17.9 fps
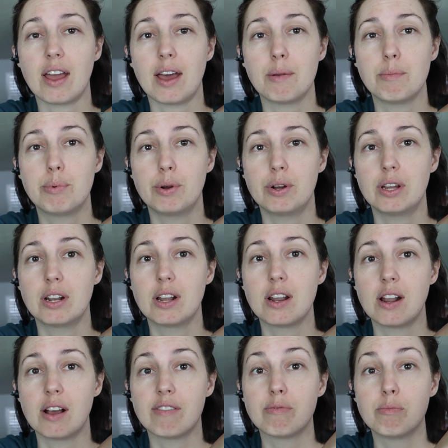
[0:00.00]
had put
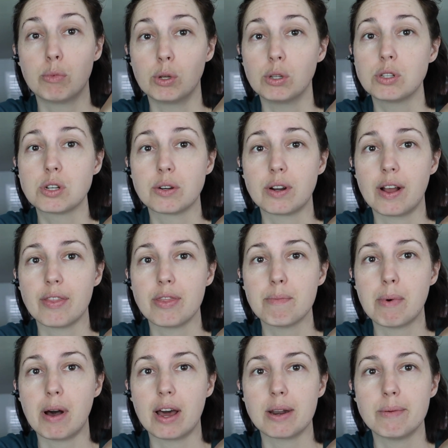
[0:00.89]
enough mulch around
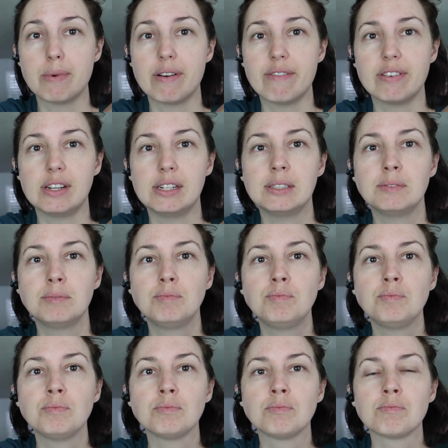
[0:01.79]
the bottom of it.
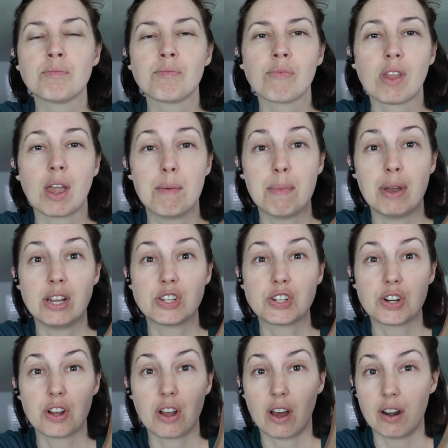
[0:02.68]
I made
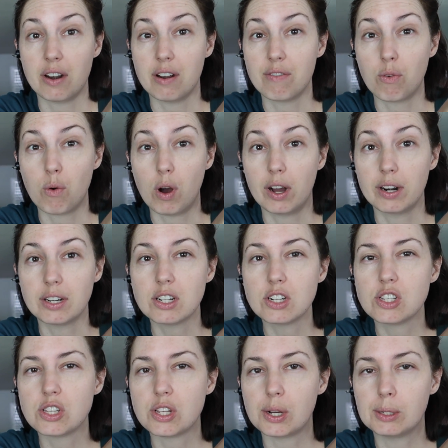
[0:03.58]
sure it got enough
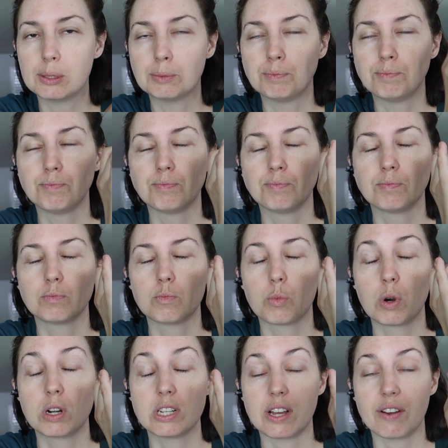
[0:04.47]
water, so
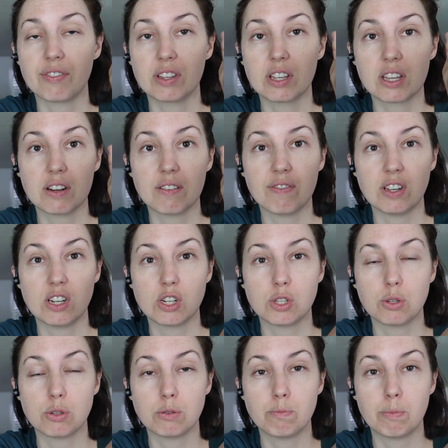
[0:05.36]
we're definitely gonna
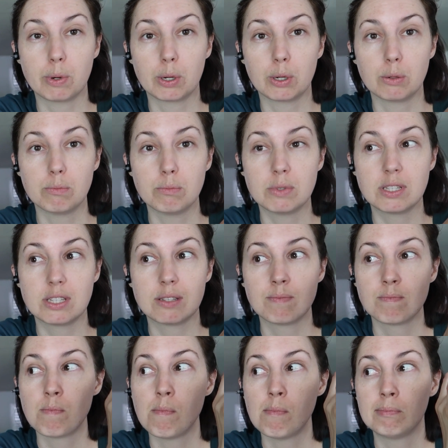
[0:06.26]
finish those berms
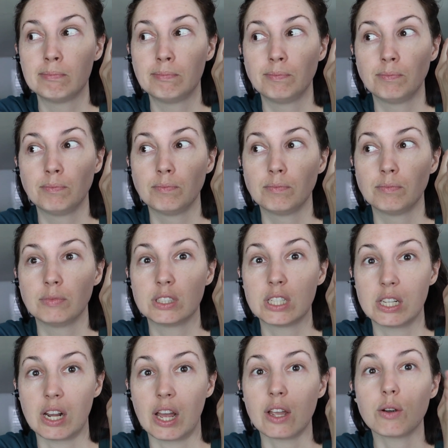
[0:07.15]

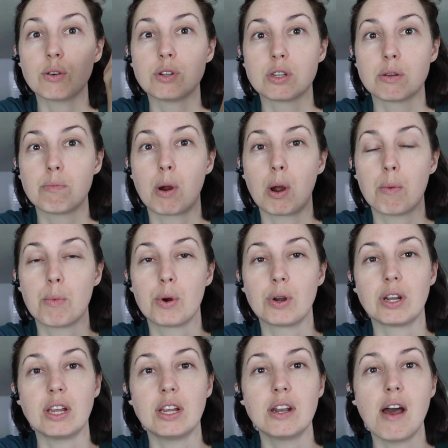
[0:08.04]
tonight or tomorrow
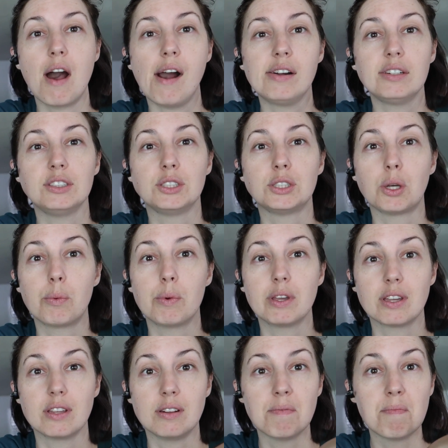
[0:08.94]
morning, and so
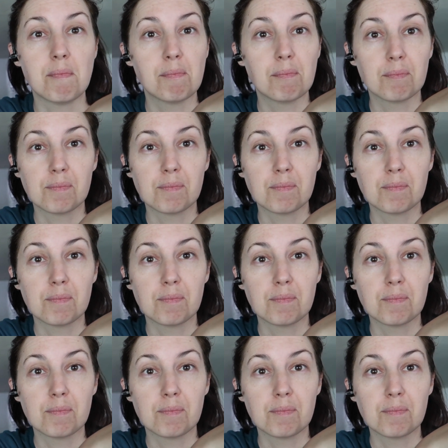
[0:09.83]
we can